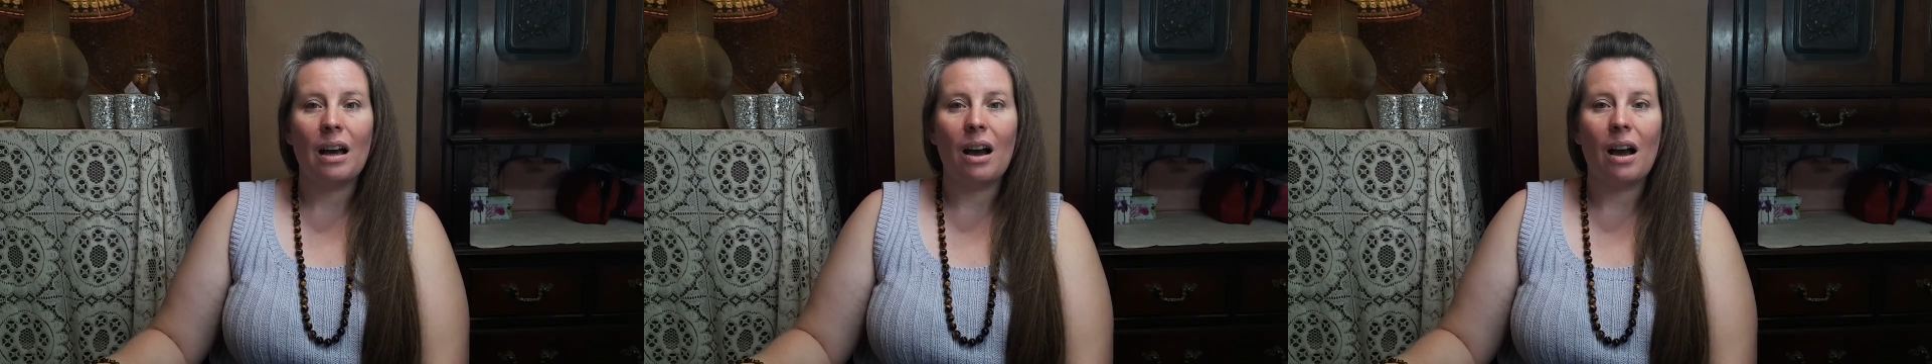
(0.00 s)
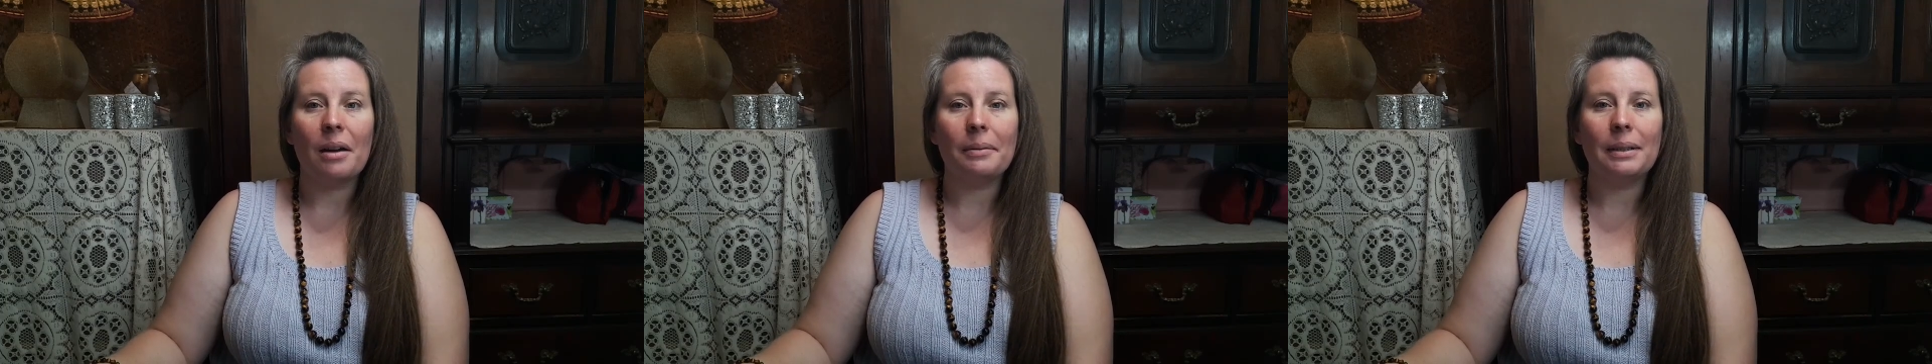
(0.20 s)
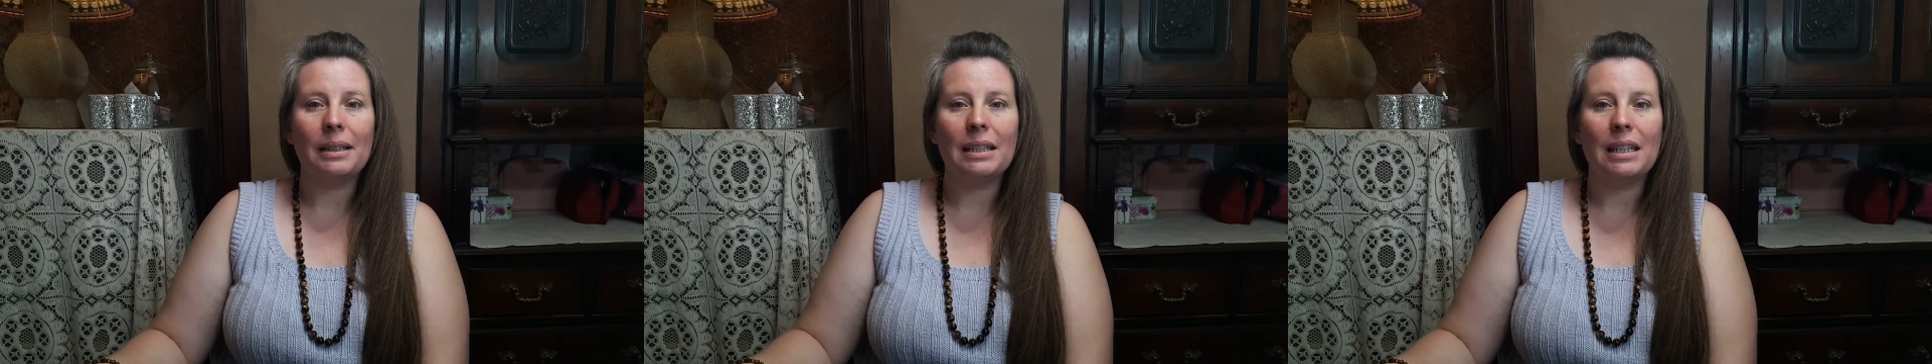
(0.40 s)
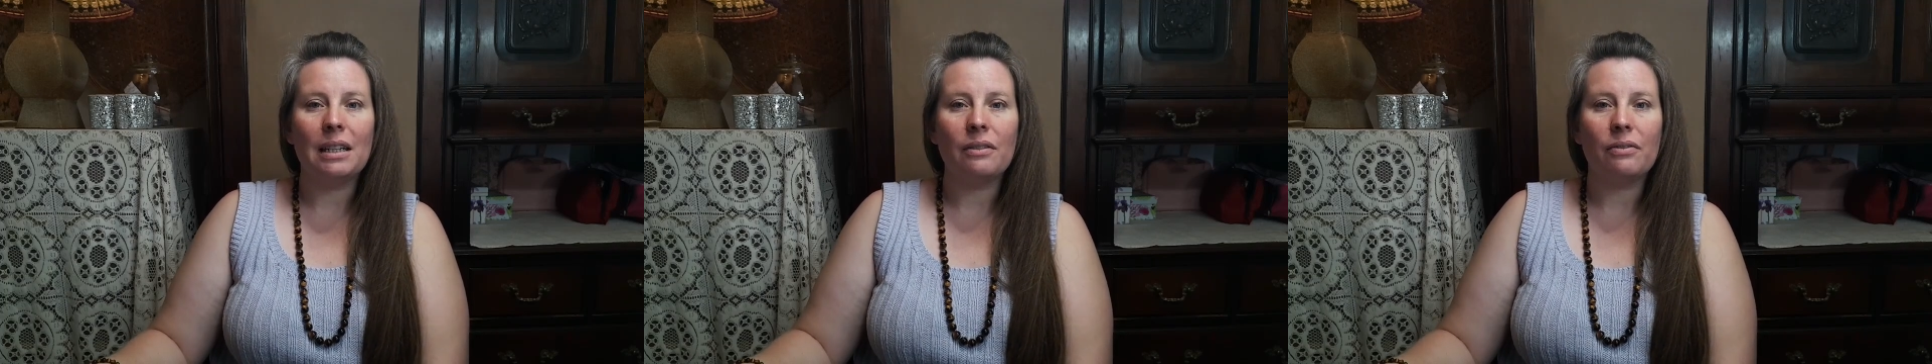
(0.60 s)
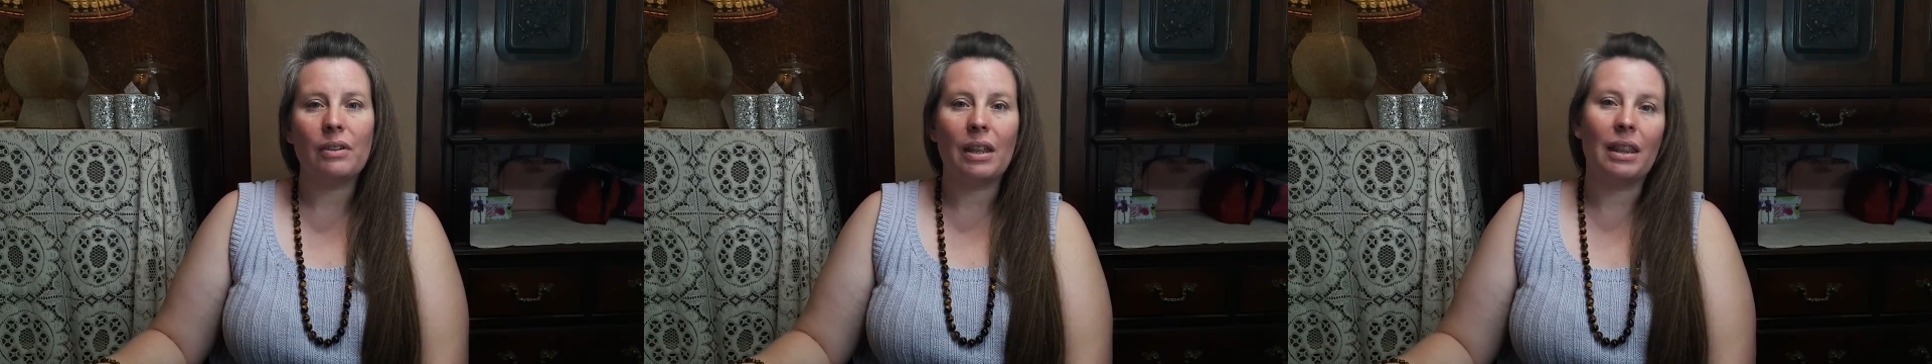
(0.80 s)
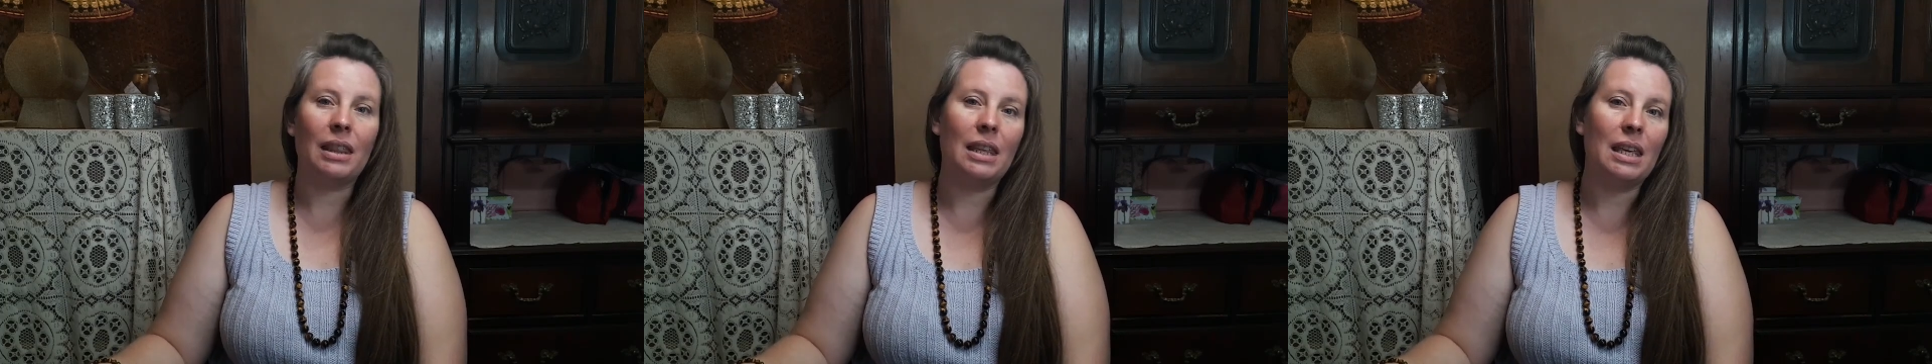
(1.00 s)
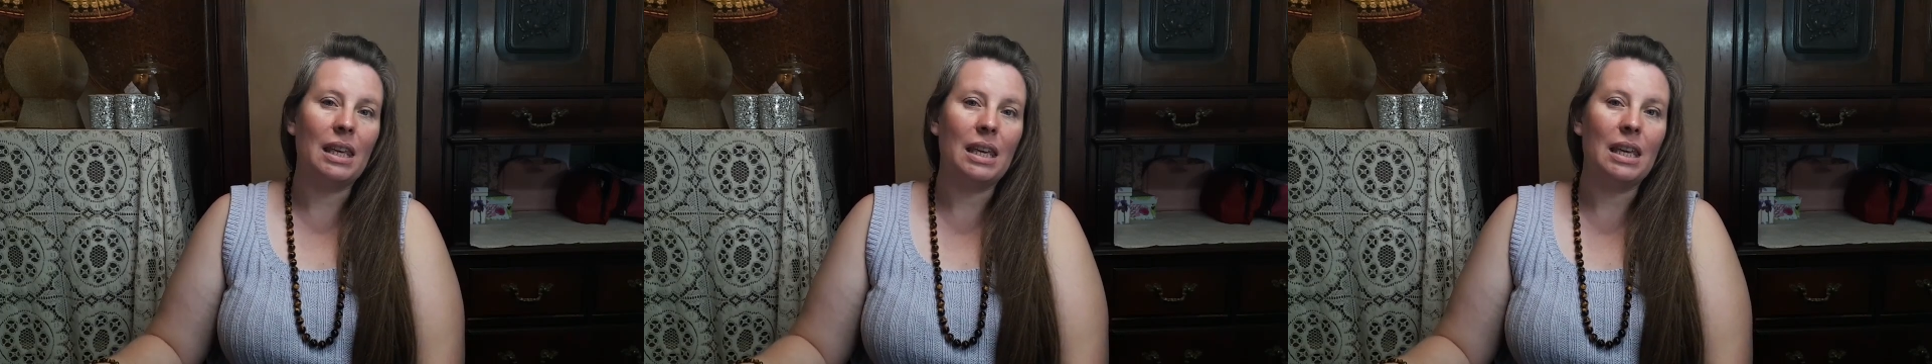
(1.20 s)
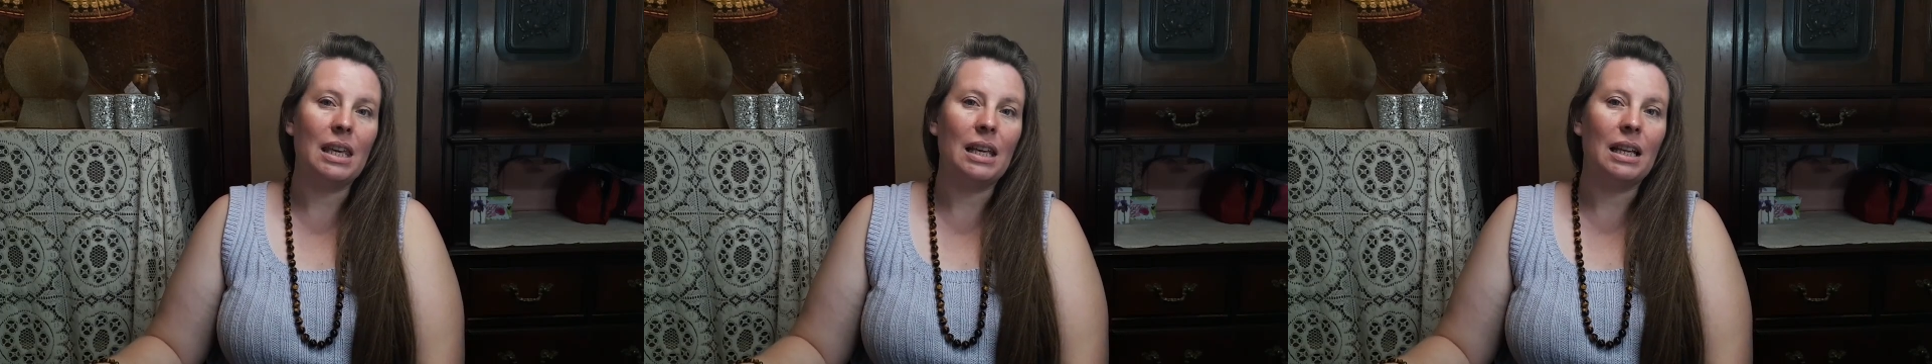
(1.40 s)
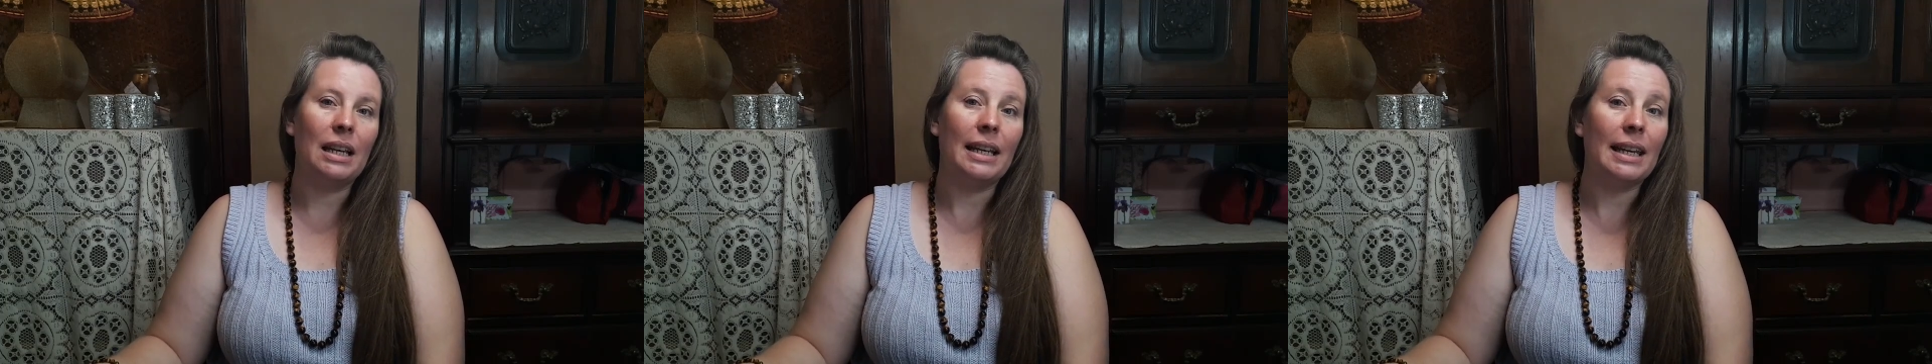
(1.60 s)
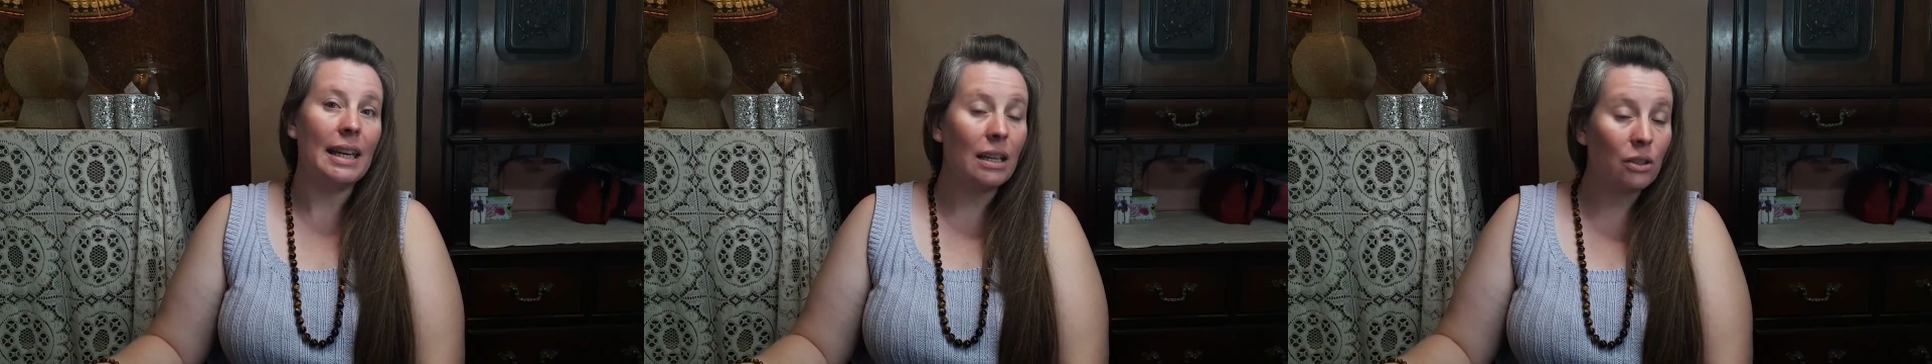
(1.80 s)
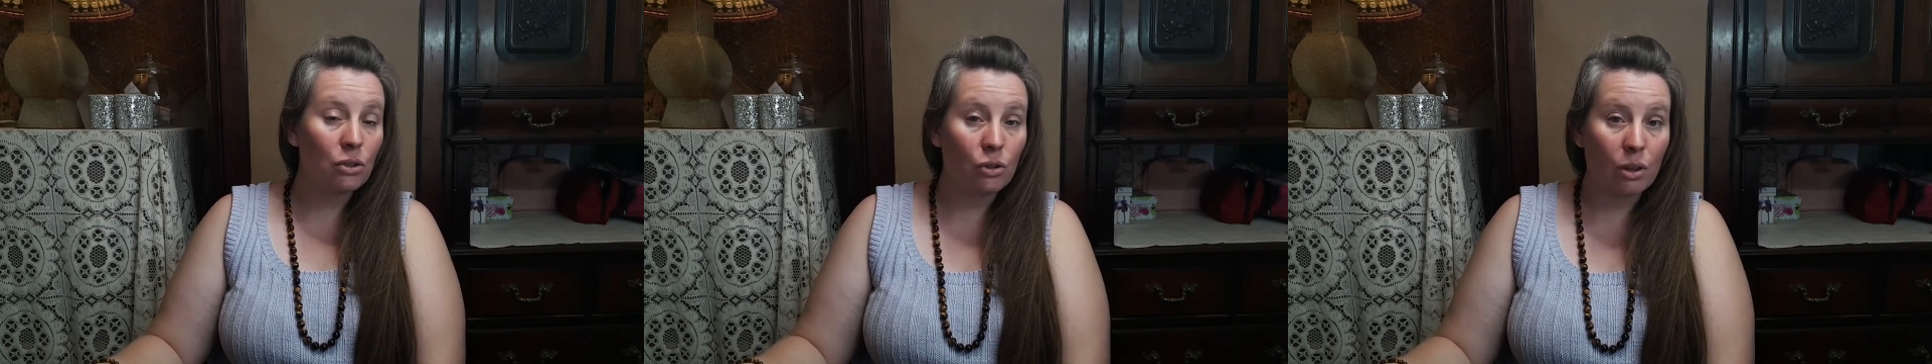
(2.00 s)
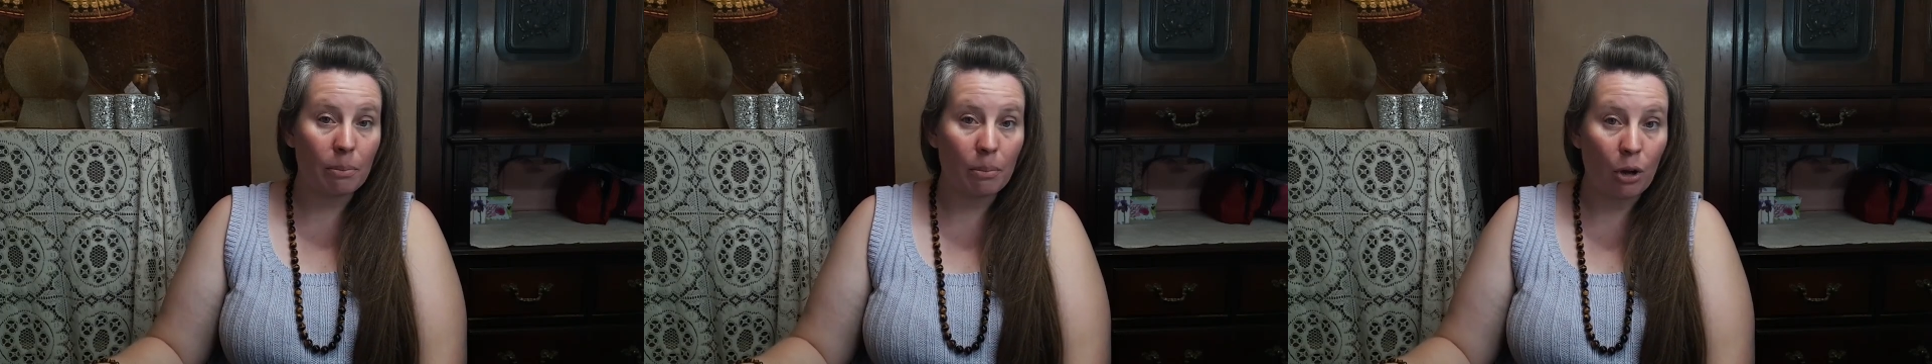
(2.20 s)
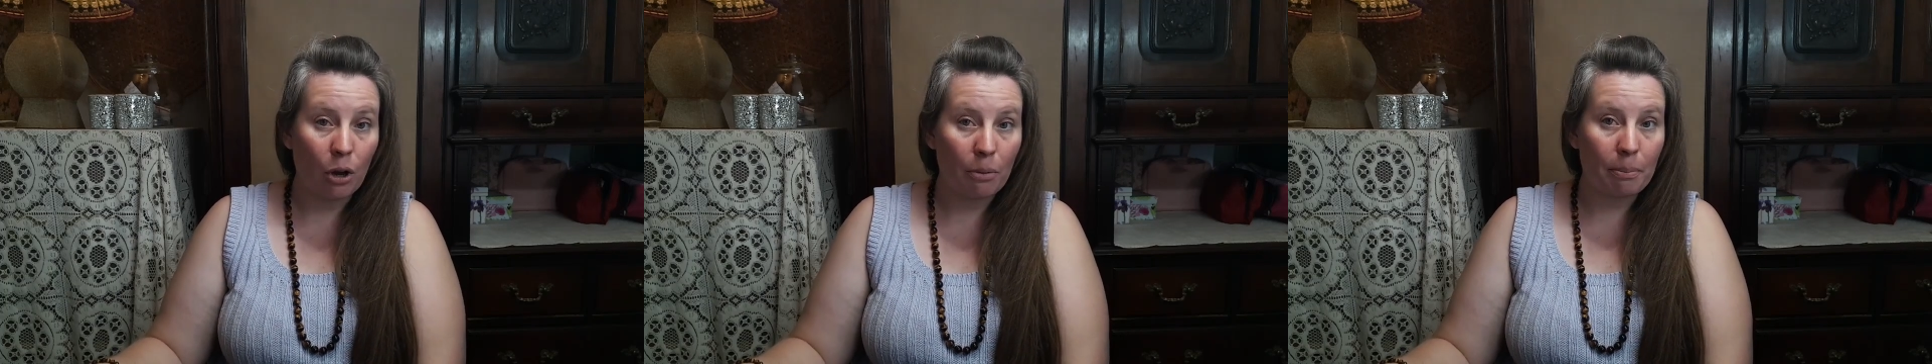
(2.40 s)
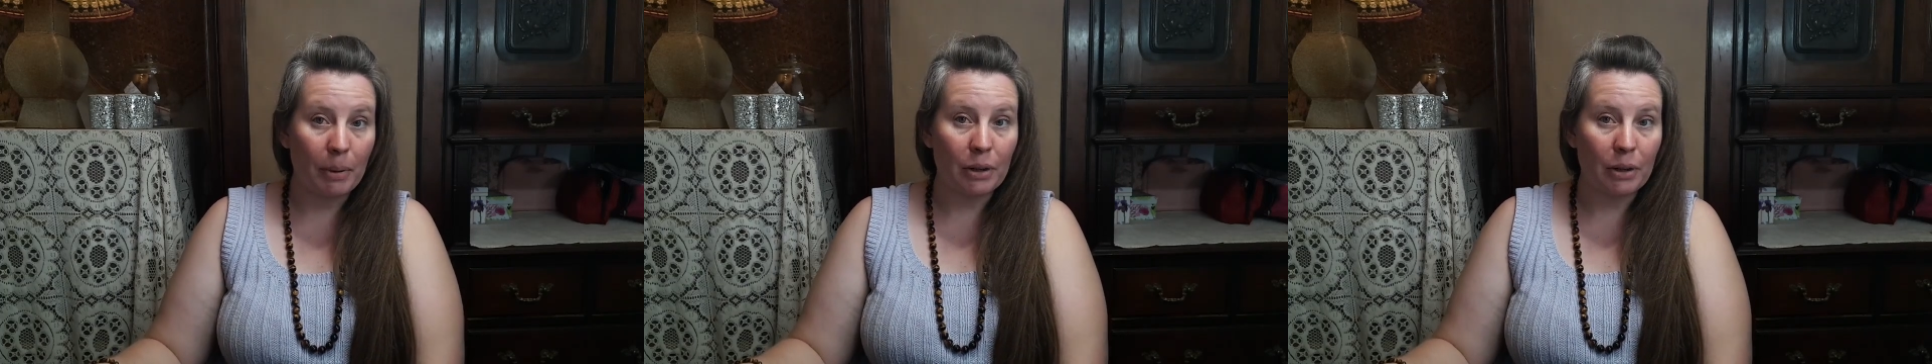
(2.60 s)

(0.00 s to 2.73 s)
I will leave the link to the blog